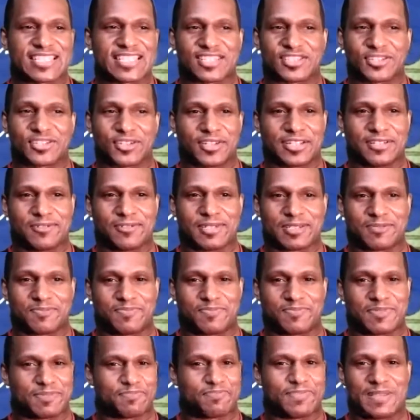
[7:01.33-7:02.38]
just thought it was
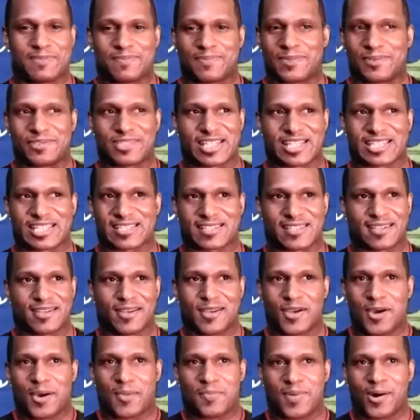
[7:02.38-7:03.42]
people just
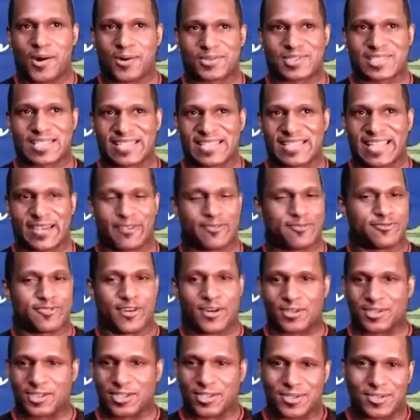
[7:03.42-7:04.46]
posting their
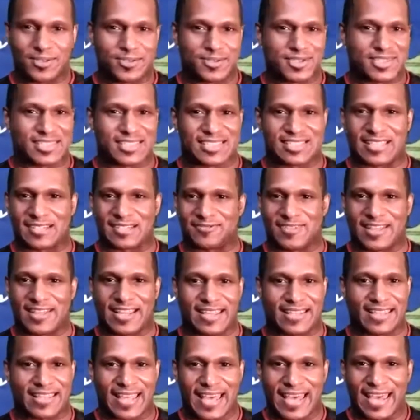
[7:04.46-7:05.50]
photos and stuff
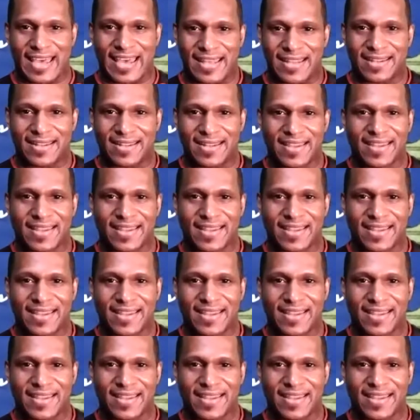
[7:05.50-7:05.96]
like that.